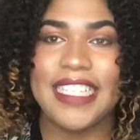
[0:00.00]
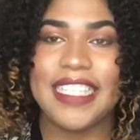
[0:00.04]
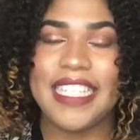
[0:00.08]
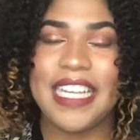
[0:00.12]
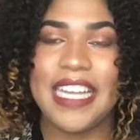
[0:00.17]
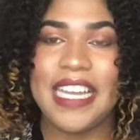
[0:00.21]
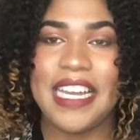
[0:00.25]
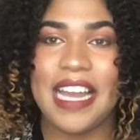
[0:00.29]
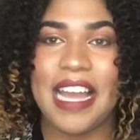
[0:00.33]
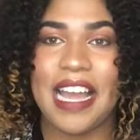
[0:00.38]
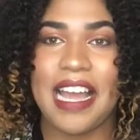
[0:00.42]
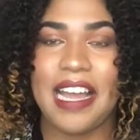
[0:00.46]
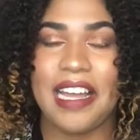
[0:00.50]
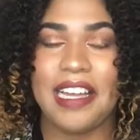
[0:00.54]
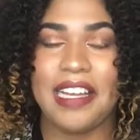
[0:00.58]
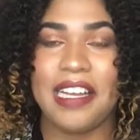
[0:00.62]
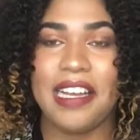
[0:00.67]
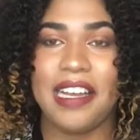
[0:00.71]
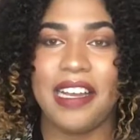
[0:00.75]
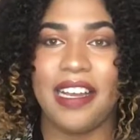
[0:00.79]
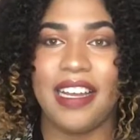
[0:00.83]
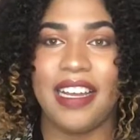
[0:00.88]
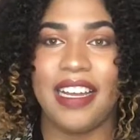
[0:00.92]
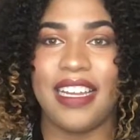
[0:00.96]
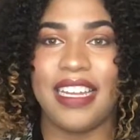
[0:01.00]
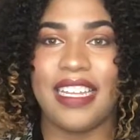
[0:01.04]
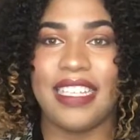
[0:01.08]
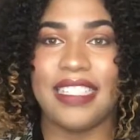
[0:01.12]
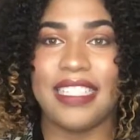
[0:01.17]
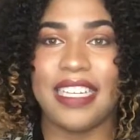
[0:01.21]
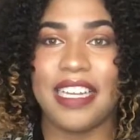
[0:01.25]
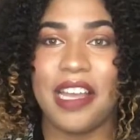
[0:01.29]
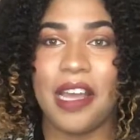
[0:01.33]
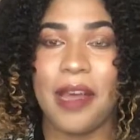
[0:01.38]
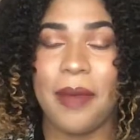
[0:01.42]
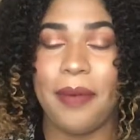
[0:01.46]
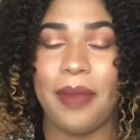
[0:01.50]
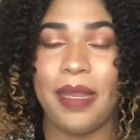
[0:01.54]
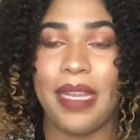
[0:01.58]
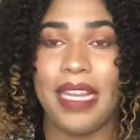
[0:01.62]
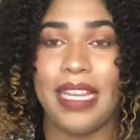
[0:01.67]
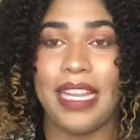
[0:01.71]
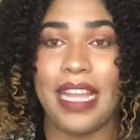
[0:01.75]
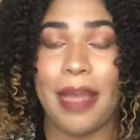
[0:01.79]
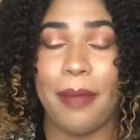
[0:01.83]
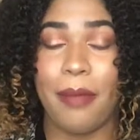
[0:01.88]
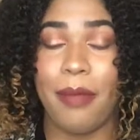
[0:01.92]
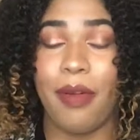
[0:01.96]
Scent Icon is a
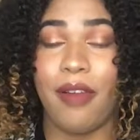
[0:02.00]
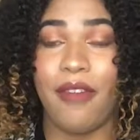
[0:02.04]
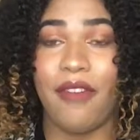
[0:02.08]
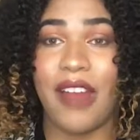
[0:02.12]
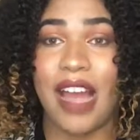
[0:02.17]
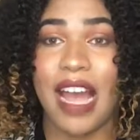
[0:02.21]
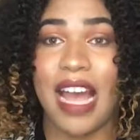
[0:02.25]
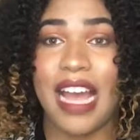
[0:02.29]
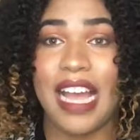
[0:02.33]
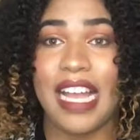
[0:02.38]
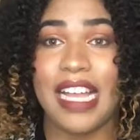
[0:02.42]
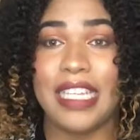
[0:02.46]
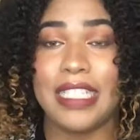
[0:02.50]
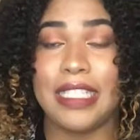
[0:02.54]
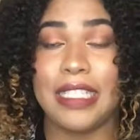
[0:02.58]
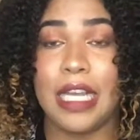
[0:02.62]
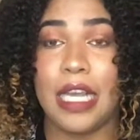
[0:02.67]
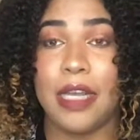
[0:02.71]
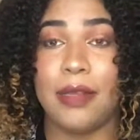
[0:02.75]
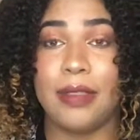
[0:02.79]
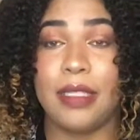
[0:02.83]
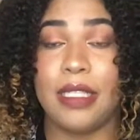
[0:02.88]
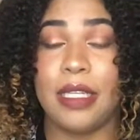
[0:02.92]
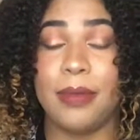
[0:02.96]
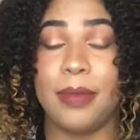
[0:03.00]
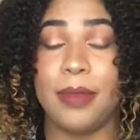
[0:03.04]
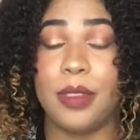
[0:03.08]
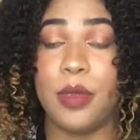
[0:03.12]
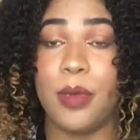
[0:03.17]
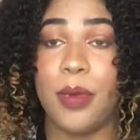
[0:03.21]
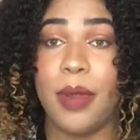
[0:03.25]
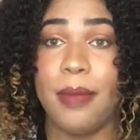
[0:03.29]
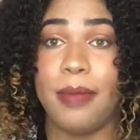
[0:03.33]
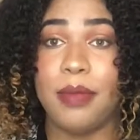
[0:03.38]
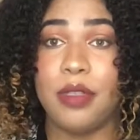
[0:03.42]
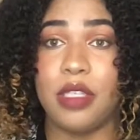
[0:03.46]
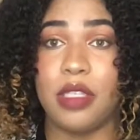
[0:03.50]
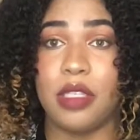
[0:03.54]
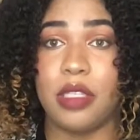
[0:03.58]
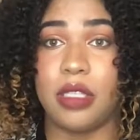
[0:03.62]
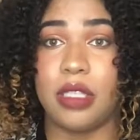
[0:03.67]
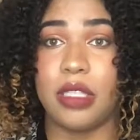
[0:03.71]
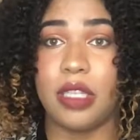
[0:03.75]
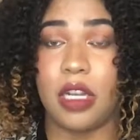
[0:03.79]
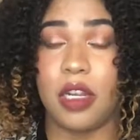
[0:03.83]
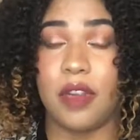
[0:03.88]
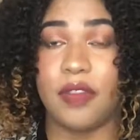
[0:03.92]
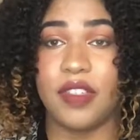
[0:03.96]
company that provides a subscription
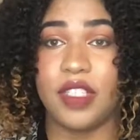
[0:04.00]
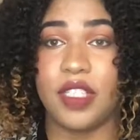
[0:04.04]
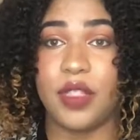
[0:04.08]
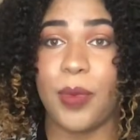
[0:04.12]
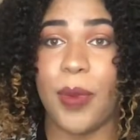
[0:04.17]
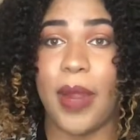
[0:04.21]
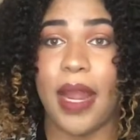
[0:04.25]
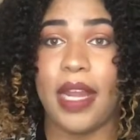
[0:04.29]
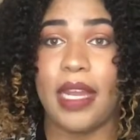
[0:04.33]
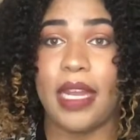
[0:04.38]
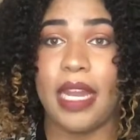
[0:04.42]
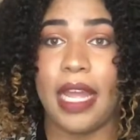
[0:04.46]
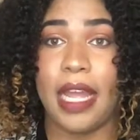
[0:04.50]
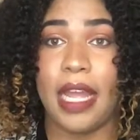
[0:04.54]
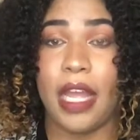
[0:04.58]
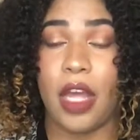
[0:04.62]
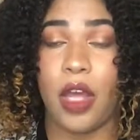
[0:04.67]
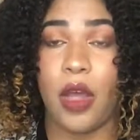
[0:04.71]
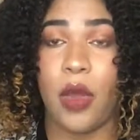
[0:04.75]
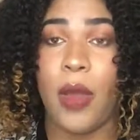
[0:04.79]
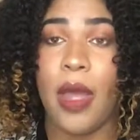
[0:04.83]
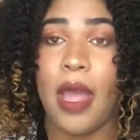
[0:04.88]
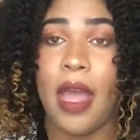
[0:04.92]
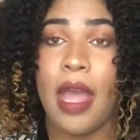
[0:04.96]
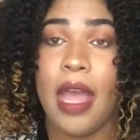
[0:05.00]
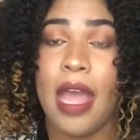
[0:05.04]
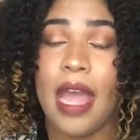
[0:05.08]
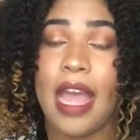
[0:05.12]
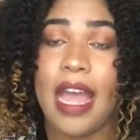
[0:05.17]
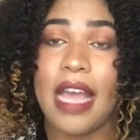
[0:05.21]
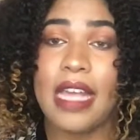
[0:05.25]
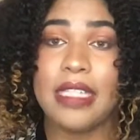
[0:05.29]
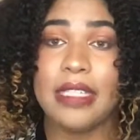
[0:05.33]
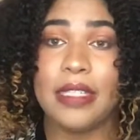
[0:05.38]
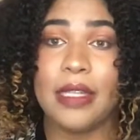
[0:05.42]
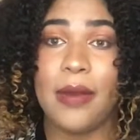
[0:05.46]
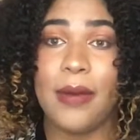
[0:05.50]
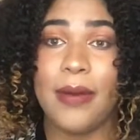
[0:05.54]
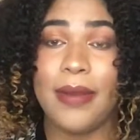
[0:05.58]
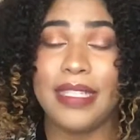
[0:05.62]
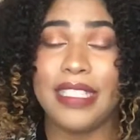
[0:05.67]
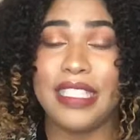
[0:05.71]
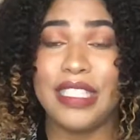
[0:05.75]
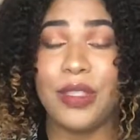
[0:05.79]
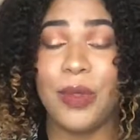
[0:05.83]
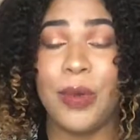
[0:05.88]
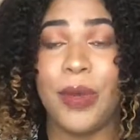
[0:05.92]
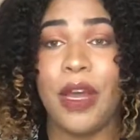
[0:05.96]
service right now as low
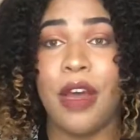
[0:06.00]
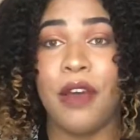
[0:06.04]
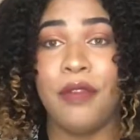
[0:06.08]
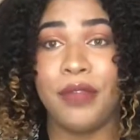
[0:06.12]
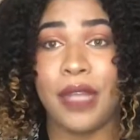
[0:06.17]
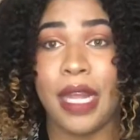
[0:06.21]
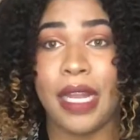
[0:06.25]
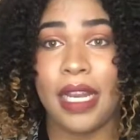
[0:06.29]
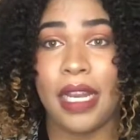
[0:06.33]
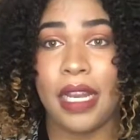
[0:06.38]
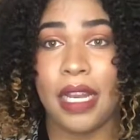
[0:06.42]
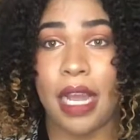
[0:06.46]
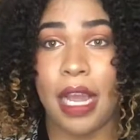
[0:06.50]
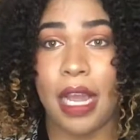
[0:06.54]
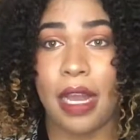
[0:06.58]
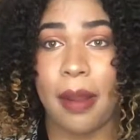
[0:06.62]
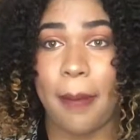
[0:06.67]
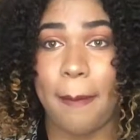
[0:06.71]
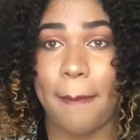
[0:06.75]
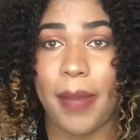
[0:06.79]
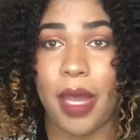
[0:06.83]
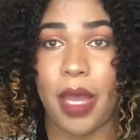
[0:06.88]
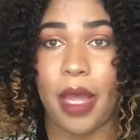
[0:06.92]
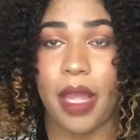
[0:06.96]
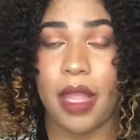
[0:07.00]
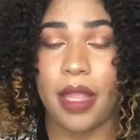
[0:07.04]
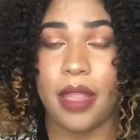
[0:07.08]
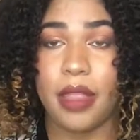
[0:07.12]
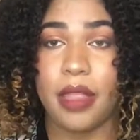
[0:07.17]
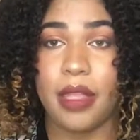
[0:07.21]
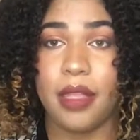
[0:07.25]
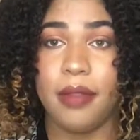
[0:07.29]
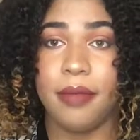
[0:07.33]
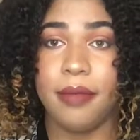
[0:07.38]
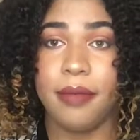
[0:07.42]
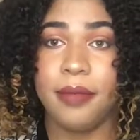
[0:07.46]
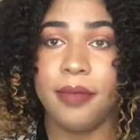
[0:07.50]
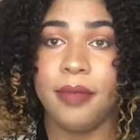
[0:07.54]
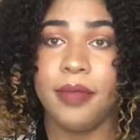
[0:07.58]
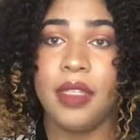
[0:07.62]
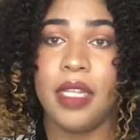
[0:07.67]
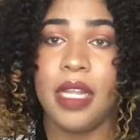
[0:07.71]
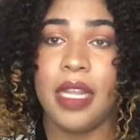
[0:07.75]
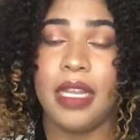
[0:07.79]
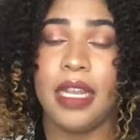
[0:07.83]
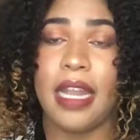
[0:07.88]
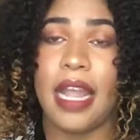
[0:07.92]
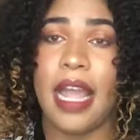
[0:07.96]
as $12.99 a
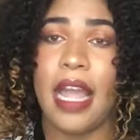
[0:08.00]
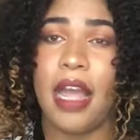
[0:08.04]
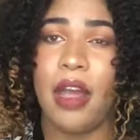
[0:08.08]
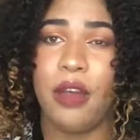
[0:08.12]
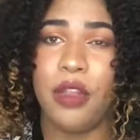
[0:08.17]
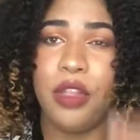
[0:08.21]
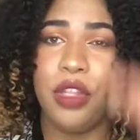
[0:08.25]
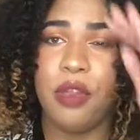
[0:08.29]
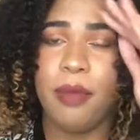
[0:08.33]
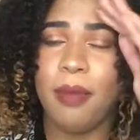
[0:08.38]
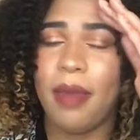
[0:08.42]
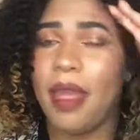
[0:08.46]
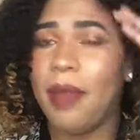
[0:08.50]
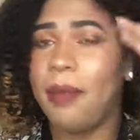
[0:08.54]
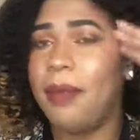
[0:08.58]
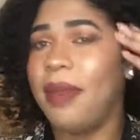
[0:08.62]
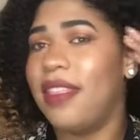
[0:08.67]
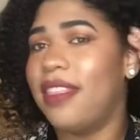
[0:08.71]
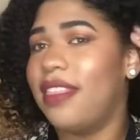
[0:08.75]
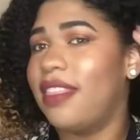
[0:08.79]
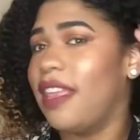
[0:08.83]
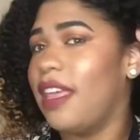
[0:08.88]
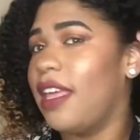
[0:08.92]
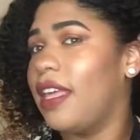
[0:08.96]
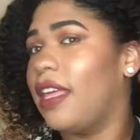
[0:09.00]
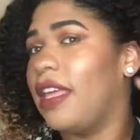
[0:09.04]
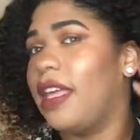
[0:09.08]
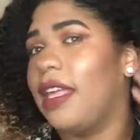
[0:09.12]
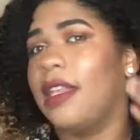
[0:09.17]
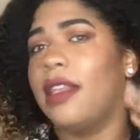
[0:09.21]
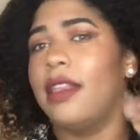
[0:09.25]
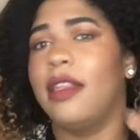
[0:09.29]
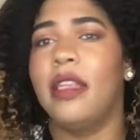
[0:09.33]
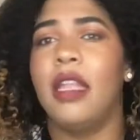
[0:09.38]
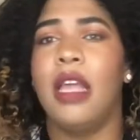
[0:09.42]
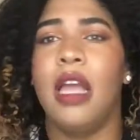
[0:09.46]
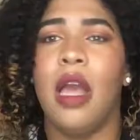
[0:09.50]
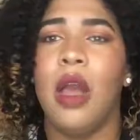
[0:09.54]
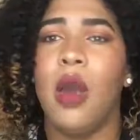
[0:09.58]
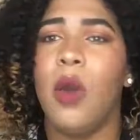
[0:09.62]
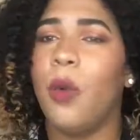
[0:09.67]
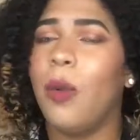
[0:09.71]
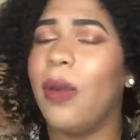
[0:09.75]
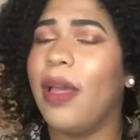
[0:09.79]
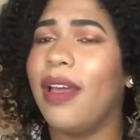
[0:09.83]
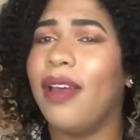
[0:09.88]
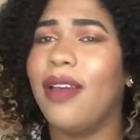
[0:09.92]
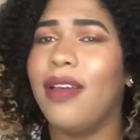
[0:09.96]
month. Now, you may be thinking,
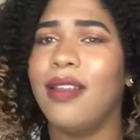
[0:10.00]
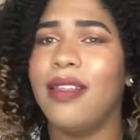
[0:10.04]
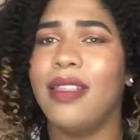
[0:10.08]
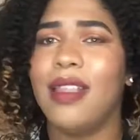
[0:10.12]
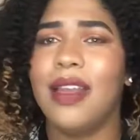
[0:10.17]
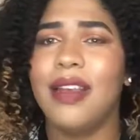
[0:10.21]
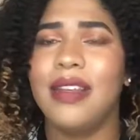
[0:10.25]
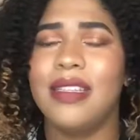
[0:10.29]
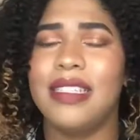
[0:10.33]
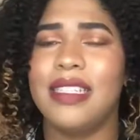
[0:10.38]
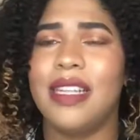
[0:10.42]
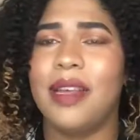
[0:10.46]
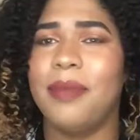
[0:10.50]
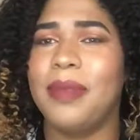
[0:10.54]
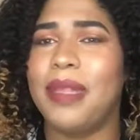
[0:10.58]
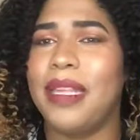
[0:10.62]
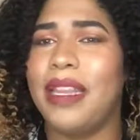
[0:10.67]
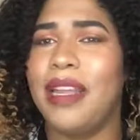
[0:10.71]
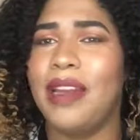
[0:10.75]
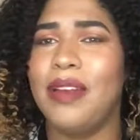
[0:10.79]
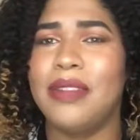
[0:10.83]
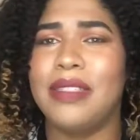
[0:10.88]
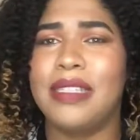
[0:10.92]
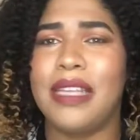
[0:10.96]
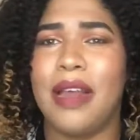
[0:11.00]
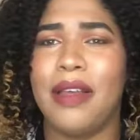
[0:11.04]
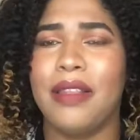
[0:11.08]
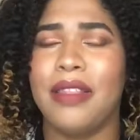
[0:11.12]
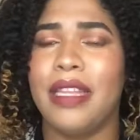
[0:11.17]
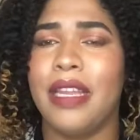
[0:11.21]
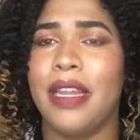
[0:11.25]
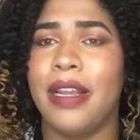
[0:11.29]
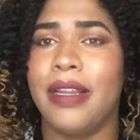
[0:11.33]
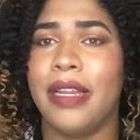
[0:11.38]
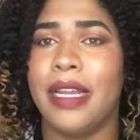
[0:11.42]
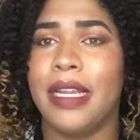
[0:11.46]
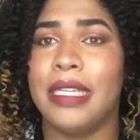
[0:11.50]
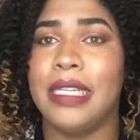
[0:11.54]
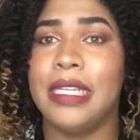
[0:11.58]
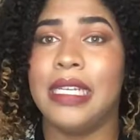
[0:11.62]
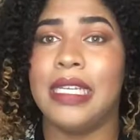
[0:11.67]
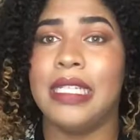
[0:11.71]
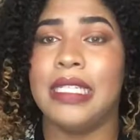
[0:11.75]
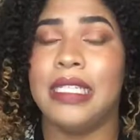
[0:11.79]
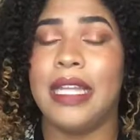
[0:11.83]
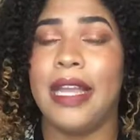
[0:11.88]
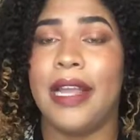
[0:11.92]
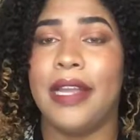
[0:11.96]
well, there's something else out there that
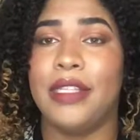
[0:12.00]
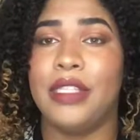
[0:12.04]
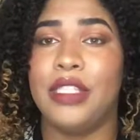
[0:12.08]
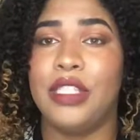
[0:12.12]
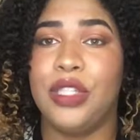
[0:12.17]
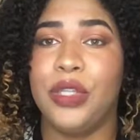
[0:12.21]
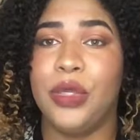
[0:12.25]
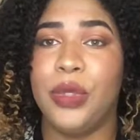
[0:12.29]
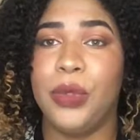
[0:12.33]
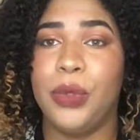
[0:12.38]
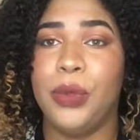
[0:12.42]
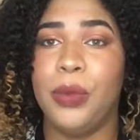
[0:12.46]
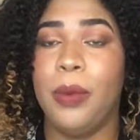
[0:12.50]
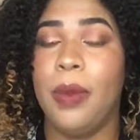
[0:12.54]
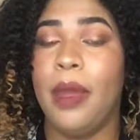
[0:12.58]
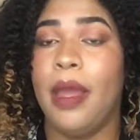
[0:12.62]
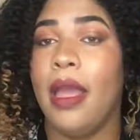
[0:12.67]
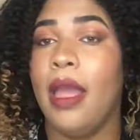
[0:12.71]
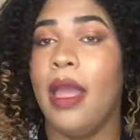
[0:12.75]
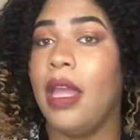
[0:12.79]
does that too.